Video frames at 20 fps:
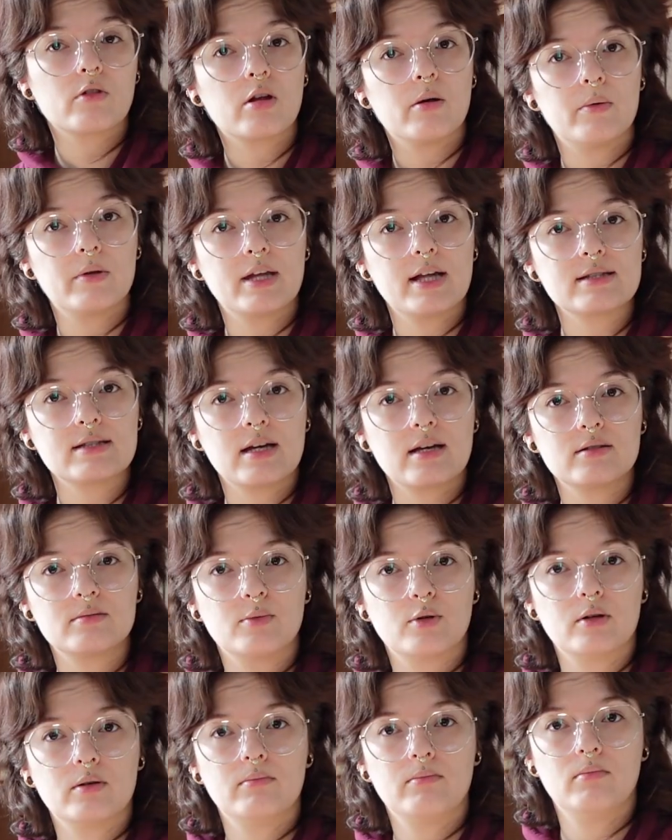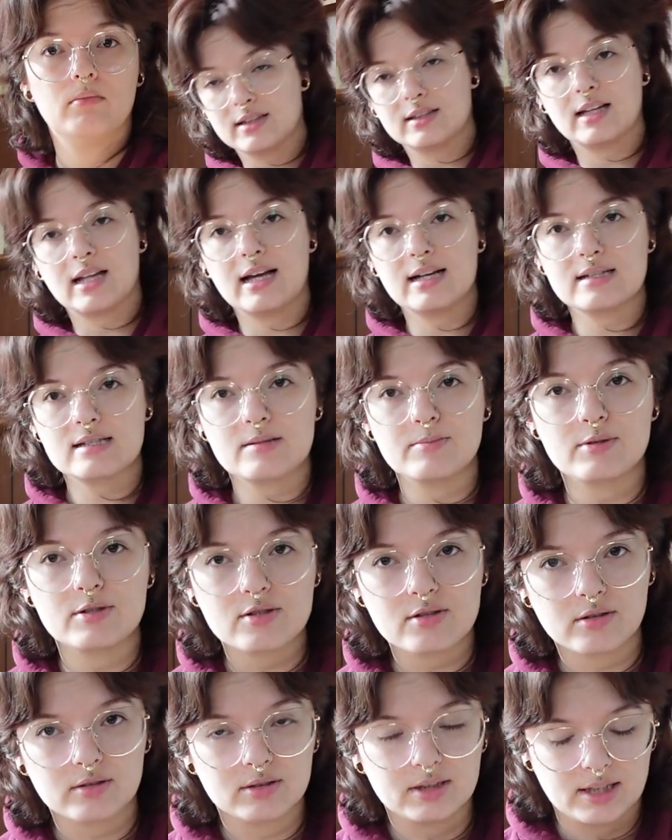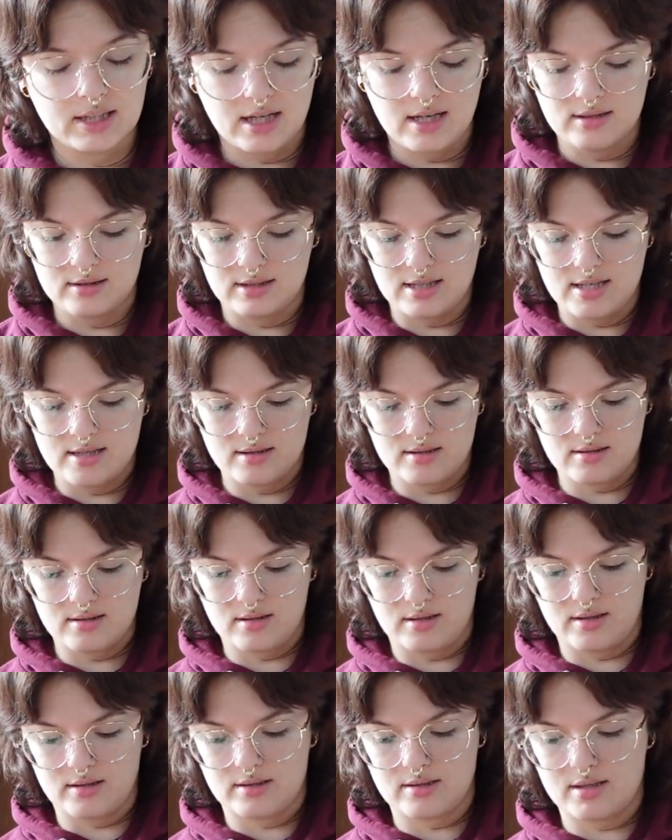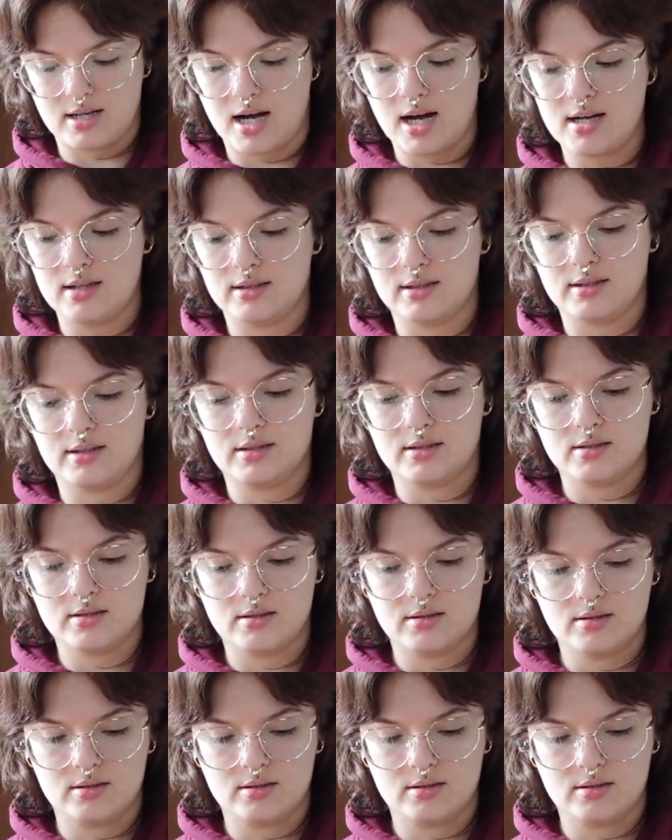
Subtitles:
Well, that's Exmoor. And last but certainly not least is Gotland.